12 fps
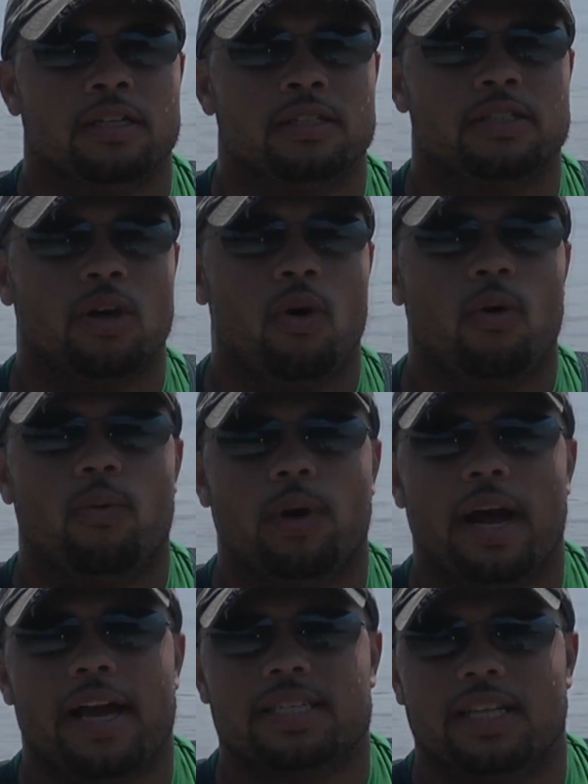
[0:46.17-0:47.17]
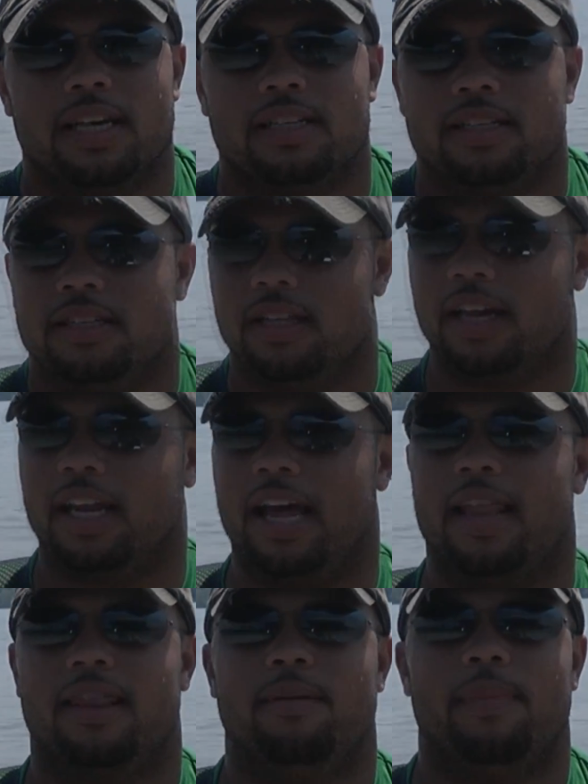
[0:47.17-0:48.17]
so we're actually looking
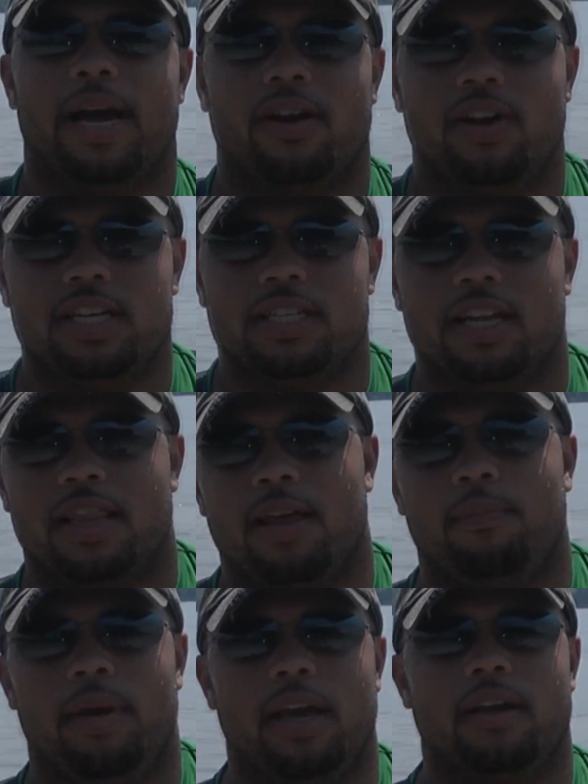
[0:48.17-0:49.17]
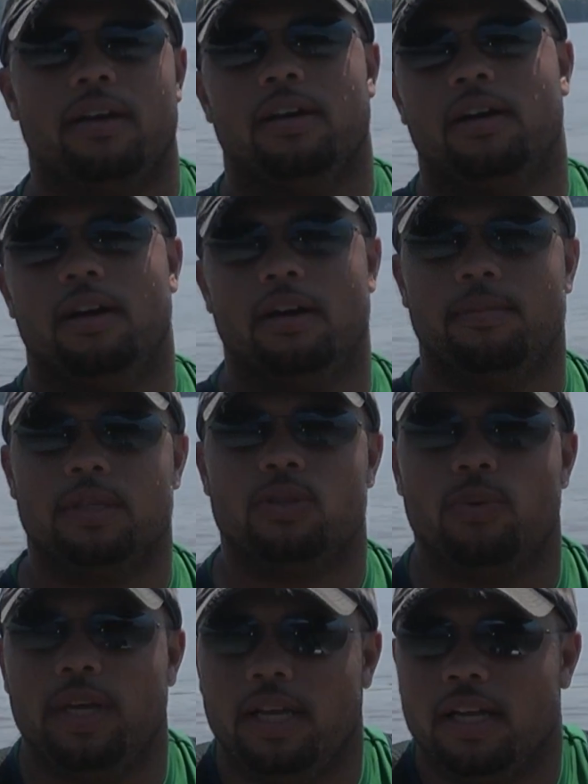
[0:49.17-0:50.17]
at the migration that they make uh,
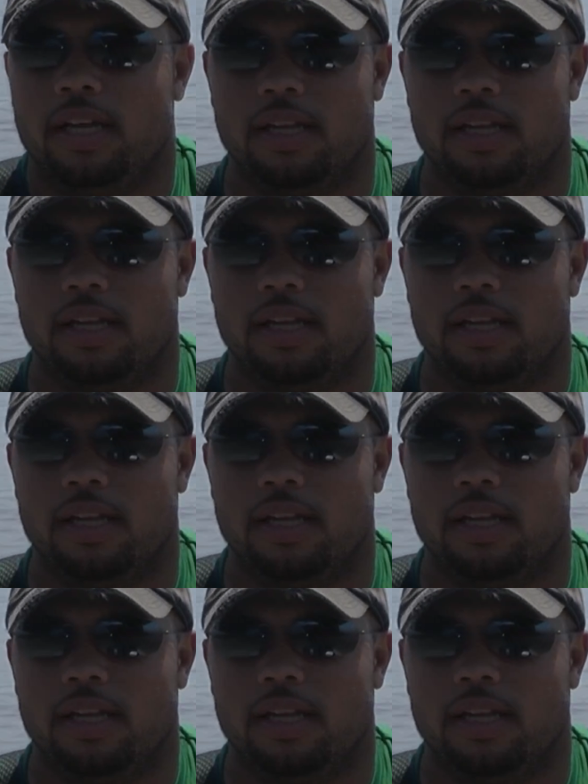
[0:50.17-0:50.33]
between